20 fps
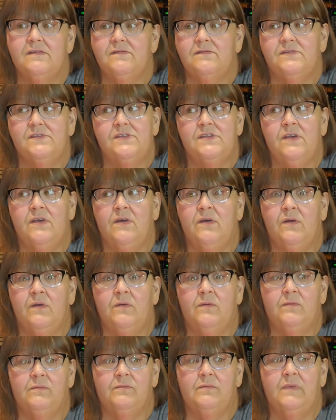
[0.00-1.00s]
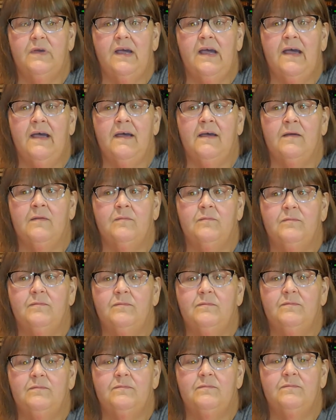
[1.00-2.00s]
So, I
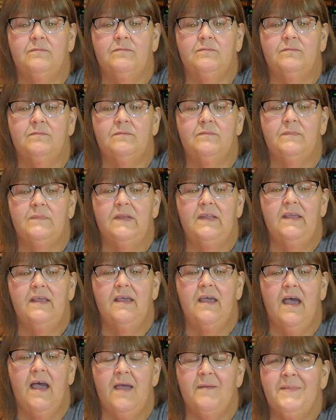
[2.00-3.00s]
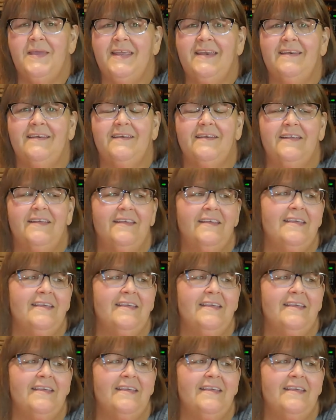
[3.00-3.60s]
mean,